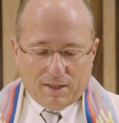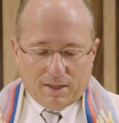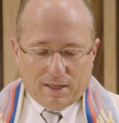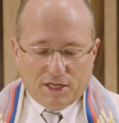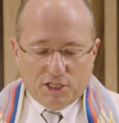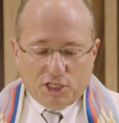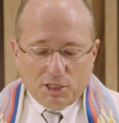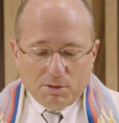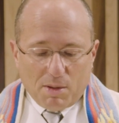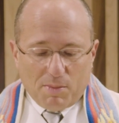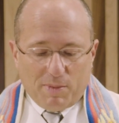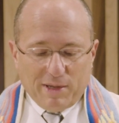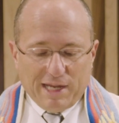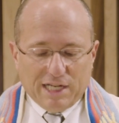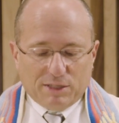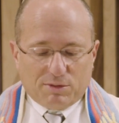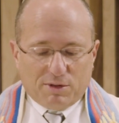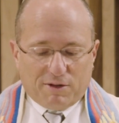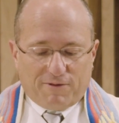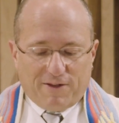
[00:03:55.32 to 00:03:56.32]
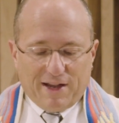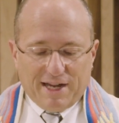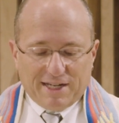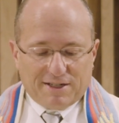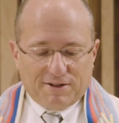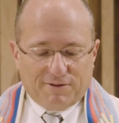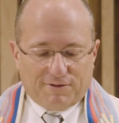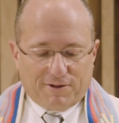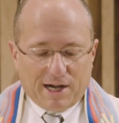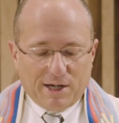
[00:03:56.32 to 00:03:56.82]
As human beings, we face
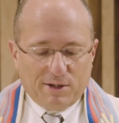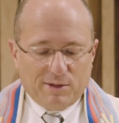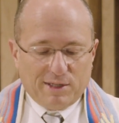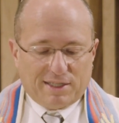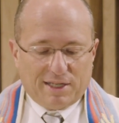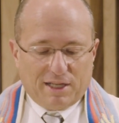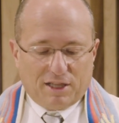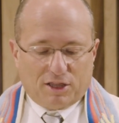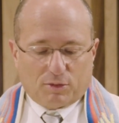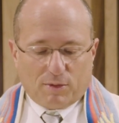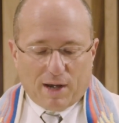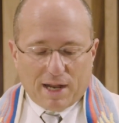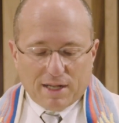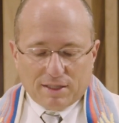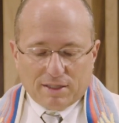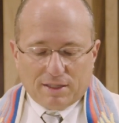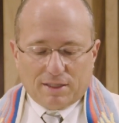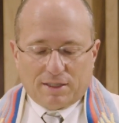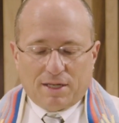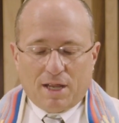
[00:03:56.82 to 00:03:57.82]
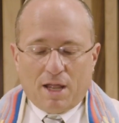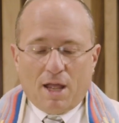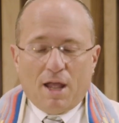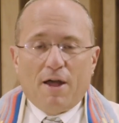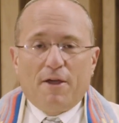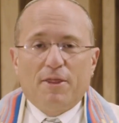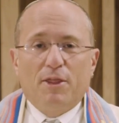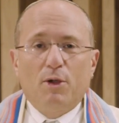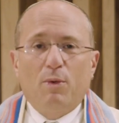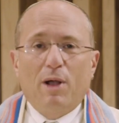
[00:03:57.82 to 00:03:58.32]
a virus that threatens
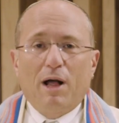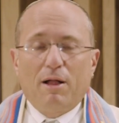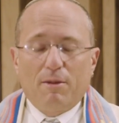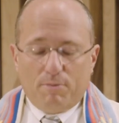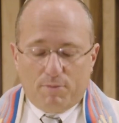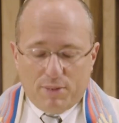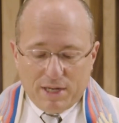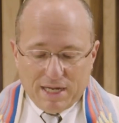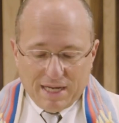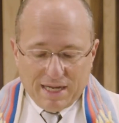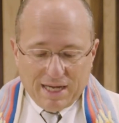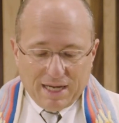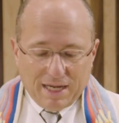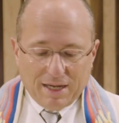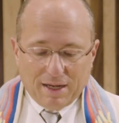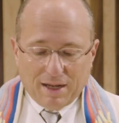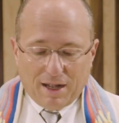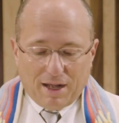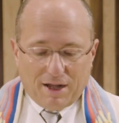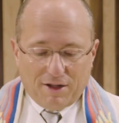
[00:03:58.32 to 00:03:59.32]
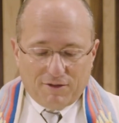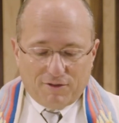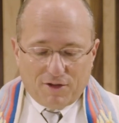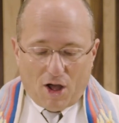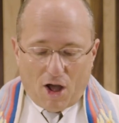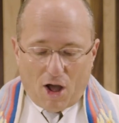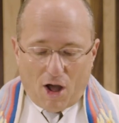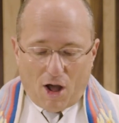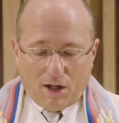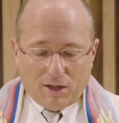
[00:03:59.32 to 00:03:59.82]
the well-being of
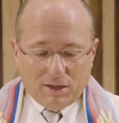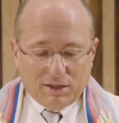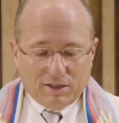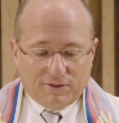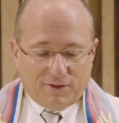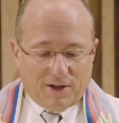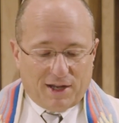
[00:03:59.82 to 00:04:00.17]
all of